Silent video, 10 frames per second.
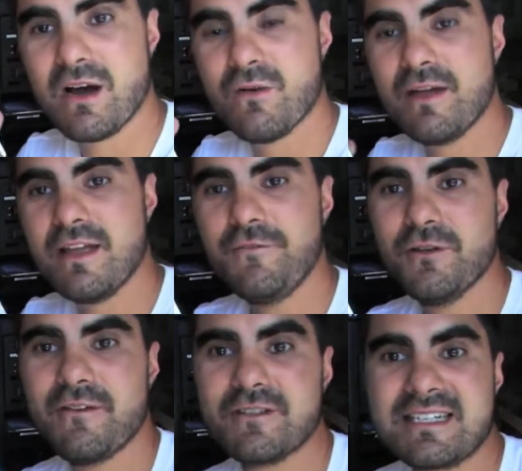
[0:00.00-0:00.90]
Now,
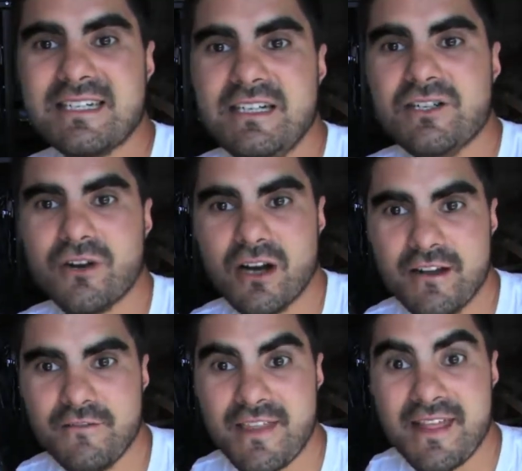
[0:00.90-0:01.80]
if you have a C
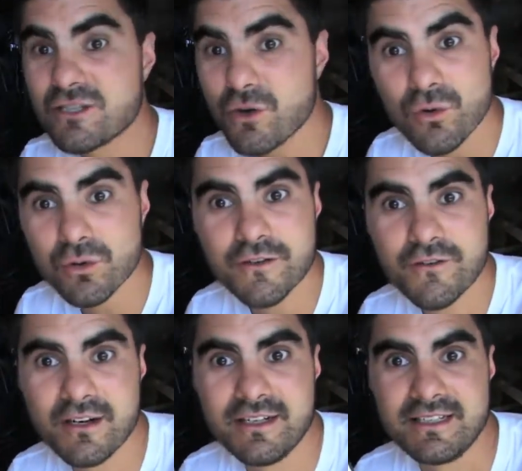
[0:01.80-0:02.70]
drive, and that's all
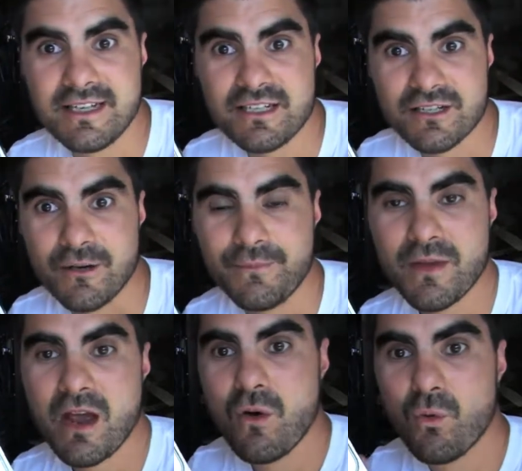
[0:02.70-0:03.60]
you've got in your desktop,
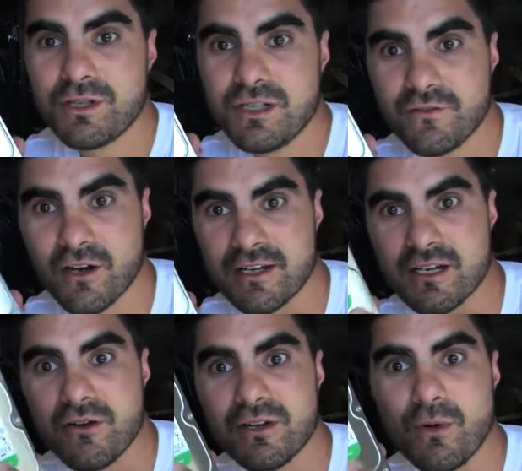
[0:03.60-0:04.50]
what you've got is
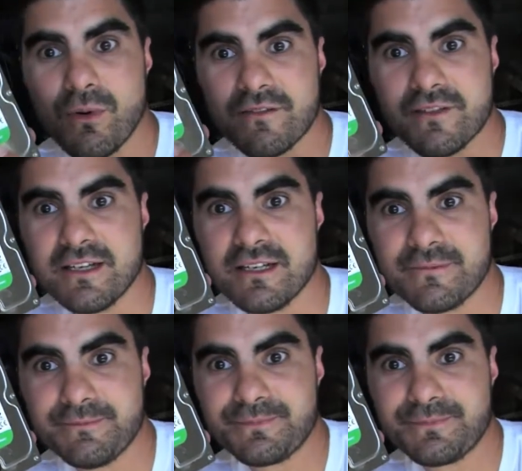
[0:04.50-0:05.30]
only one of these.